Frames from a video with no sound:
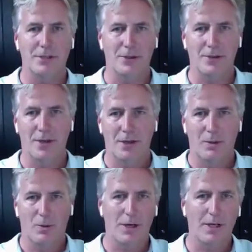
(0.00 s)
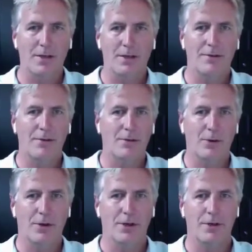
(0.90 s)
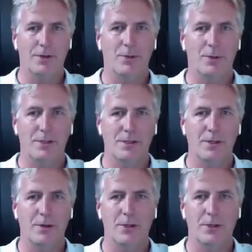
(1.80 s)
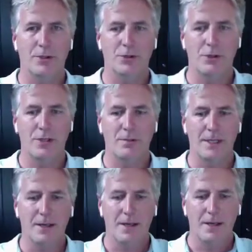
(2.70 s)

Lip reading: So working there for 4 years was a real treat, but